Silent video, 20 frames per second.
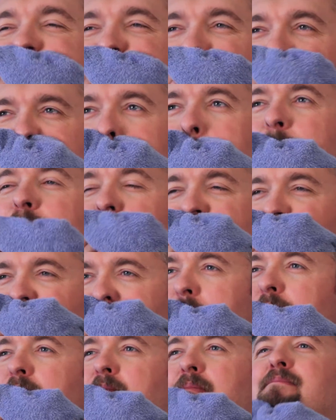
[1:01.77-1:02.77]
feels
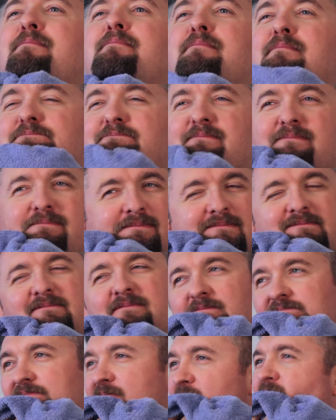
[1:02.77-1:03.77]
like it needs a little
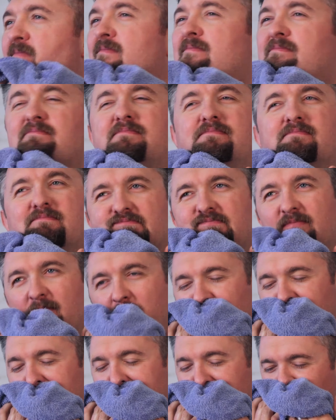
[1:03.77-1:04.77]
love. And that's where this
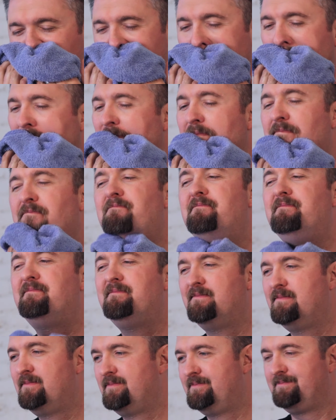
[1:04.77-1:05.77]
product comes in. So
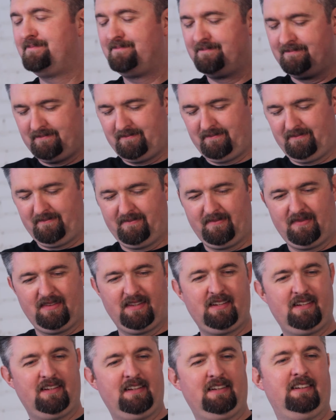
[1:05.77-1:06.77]
uh, makes it nice
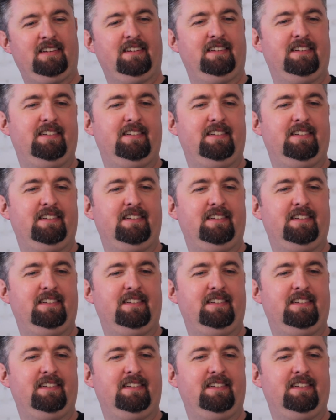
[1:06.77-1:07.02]
and fresh